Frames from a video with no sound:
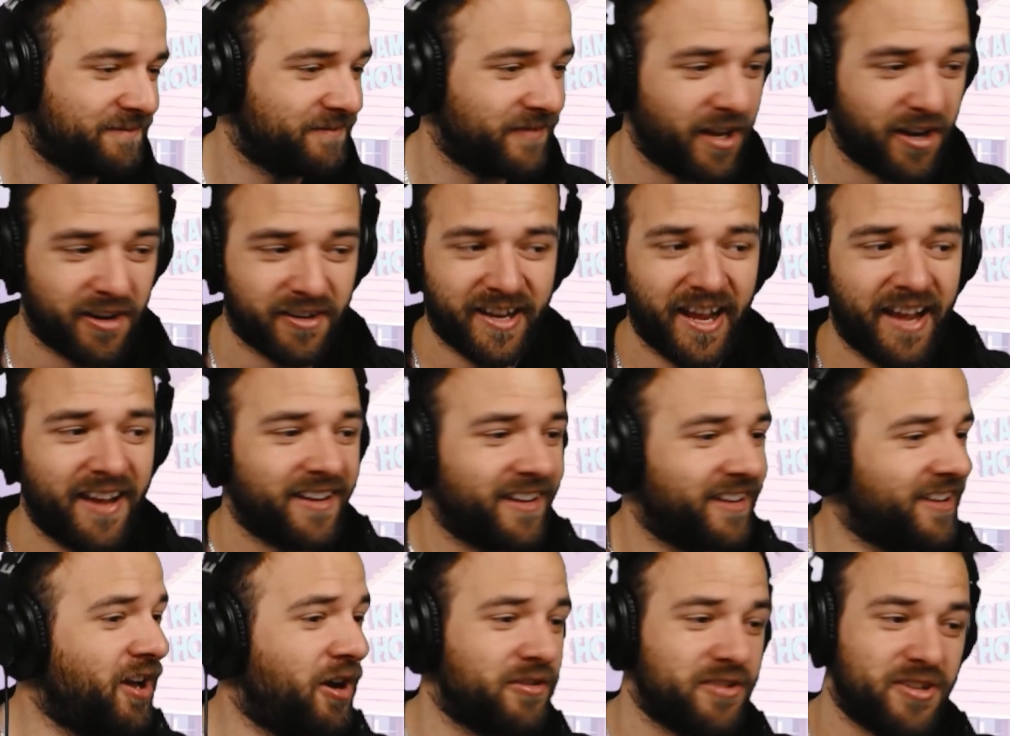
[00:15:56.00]
Okay,
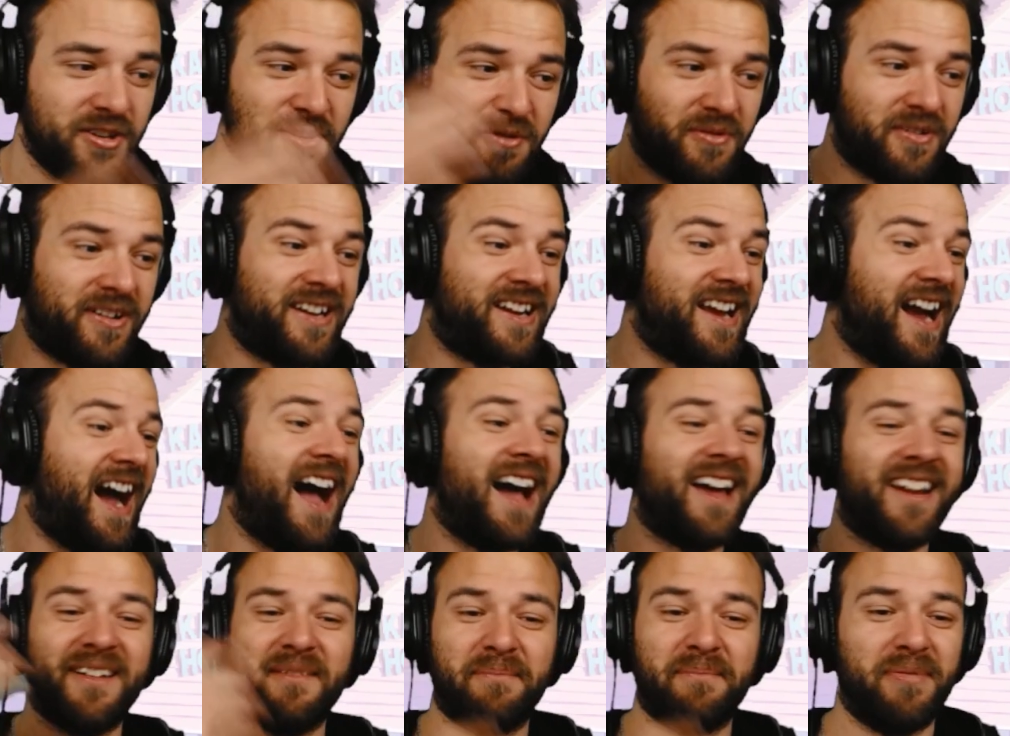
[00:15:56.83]
yo, you
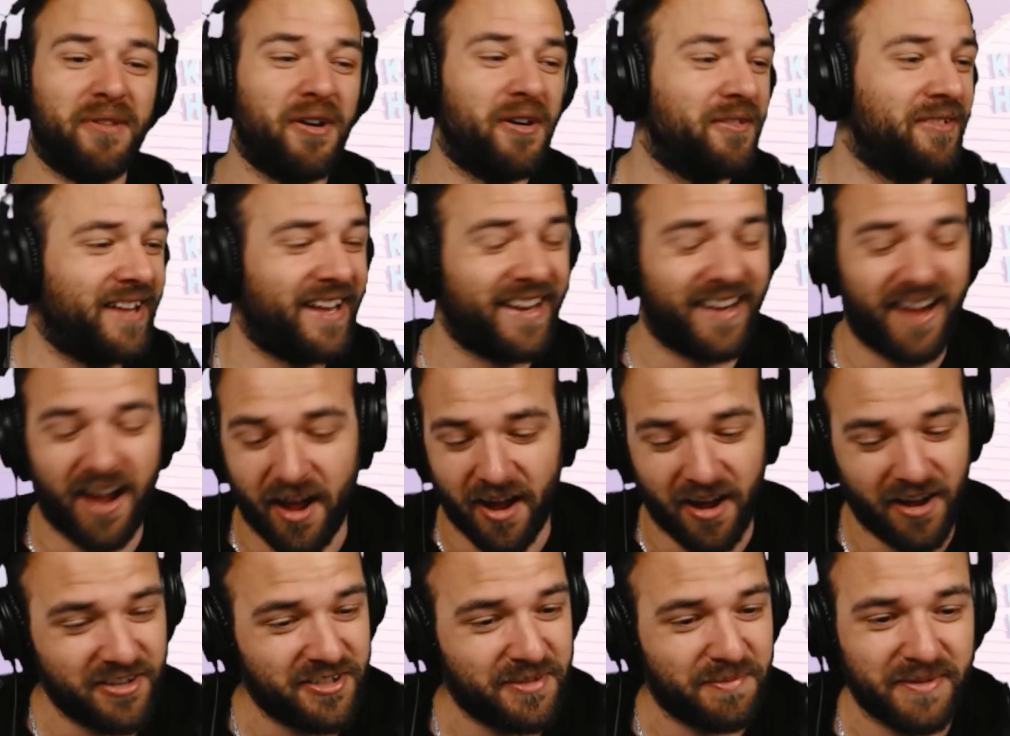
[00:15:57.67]
got it, bro. Like
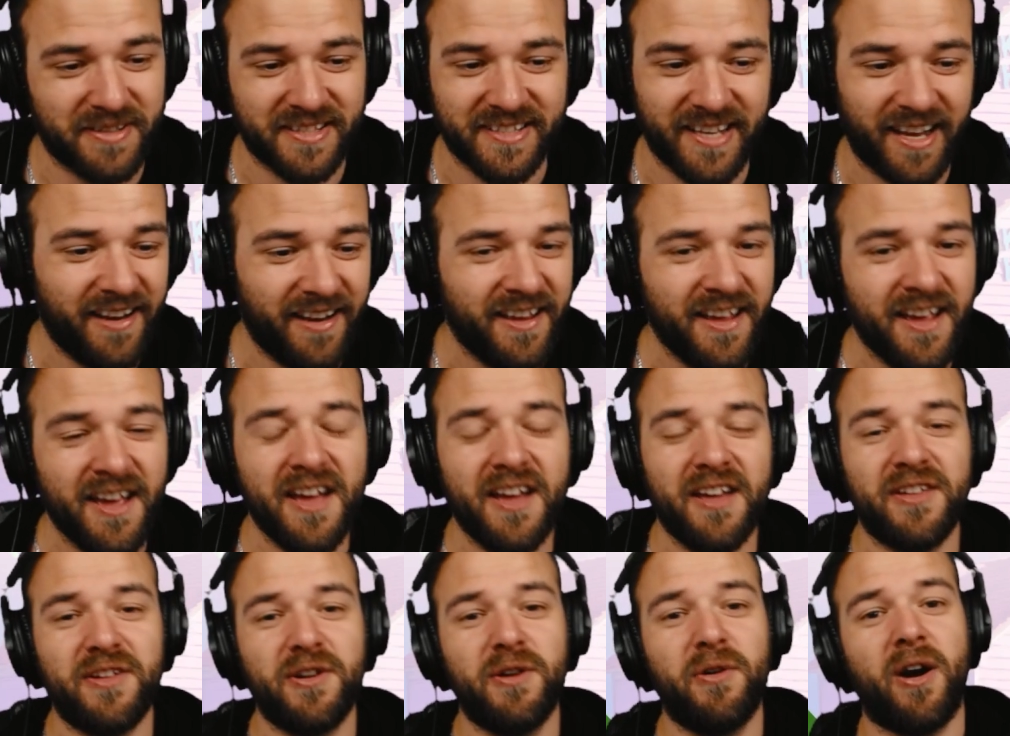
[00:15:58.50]
100%.
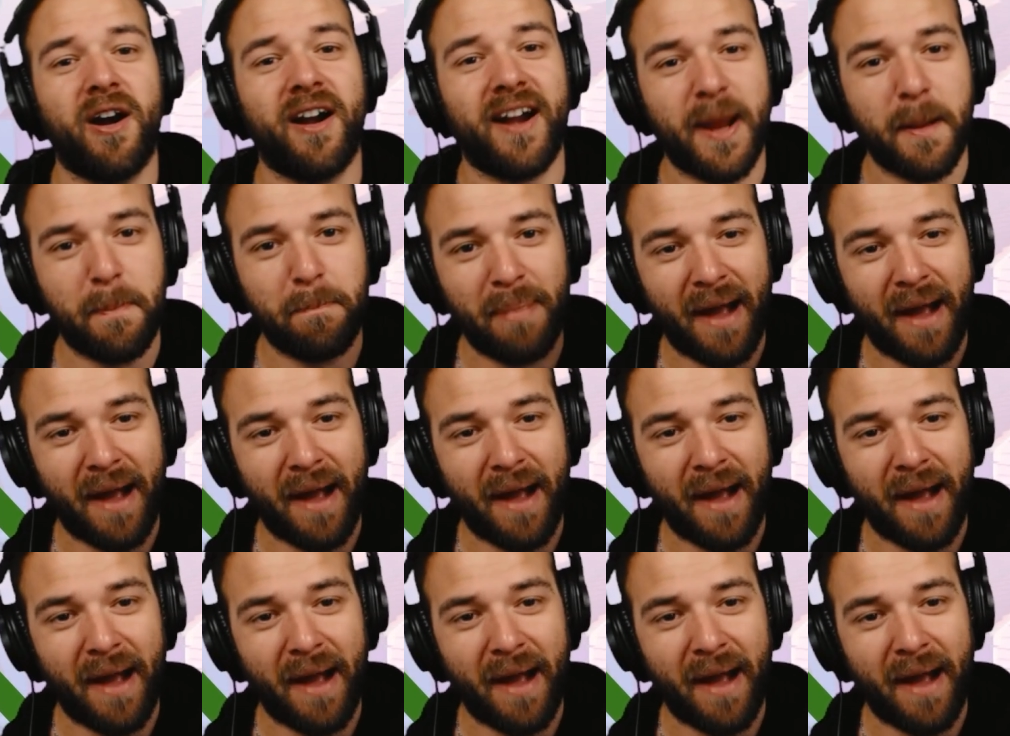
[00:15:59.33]
You are a